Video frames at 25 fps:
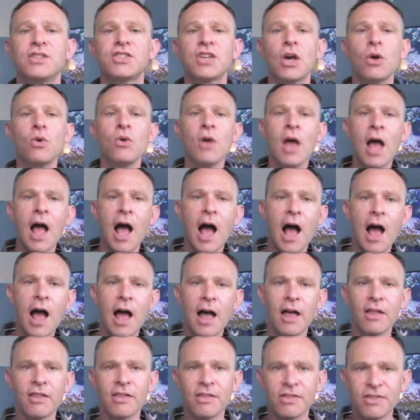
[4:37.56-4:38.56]
so
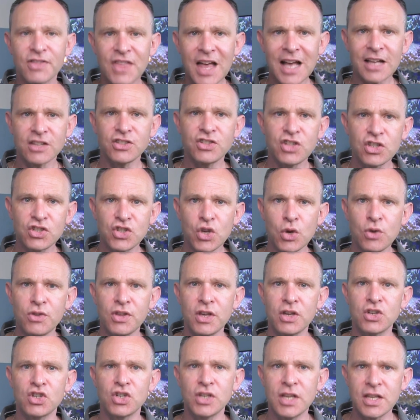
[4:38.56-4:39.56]
that's the 2
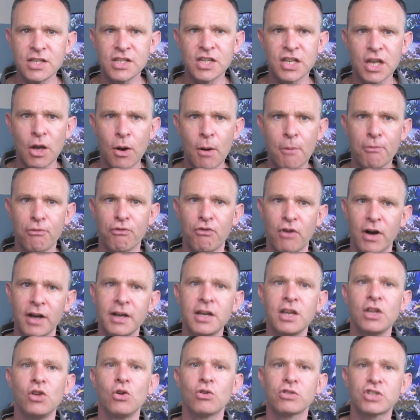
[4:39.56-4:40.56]
things you need to know up
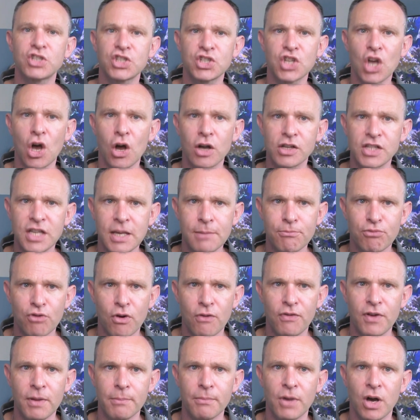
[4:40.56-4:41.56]
front: your starting
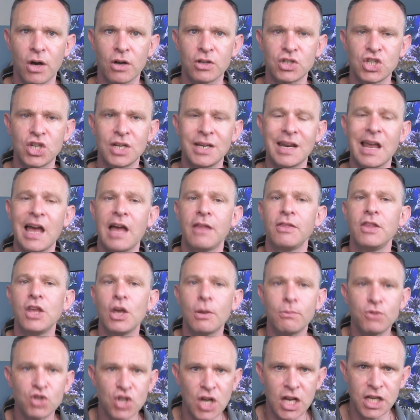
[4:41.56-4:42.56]
profit margin and
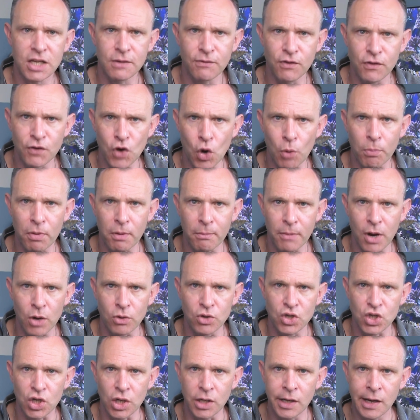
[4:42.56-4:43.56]
the objective of your
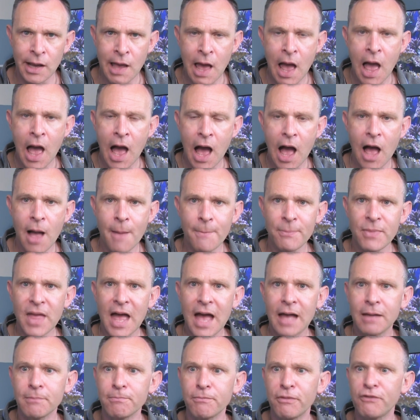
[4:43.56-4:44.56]
promotion.
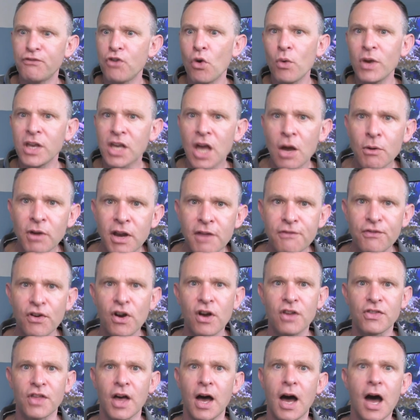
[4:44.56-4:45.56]
And before we go any
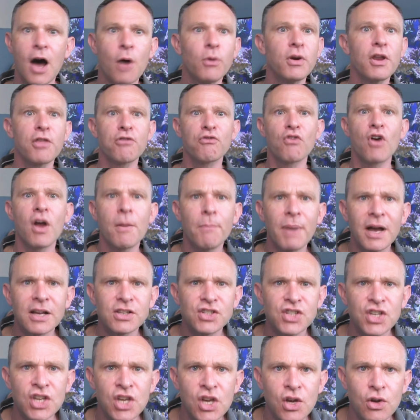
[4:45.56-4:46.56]
further, I want to throw it back
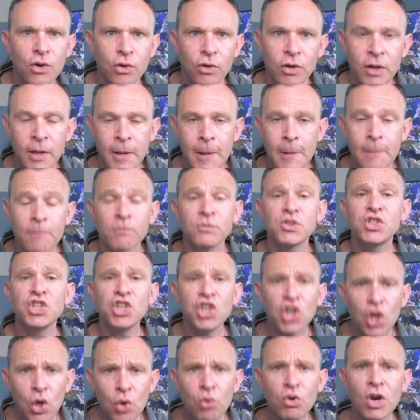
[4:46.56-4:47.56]
to you. Do
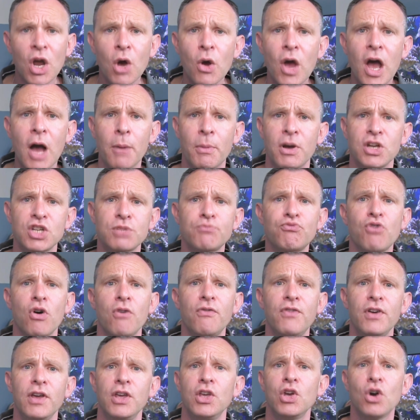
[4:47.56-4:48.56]
you know how much
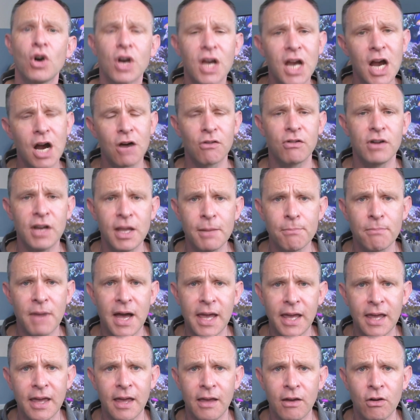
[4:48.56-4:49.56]
profit you're currently
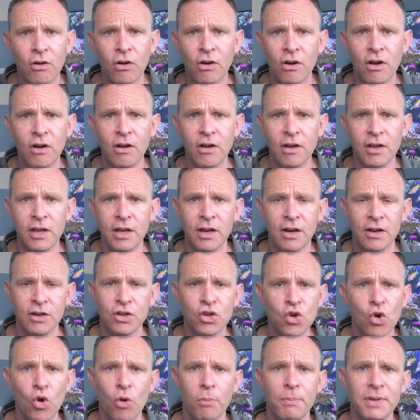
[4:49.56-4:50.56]
making
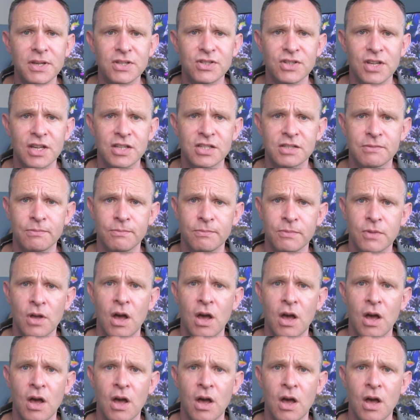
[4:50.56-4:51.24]
in your business?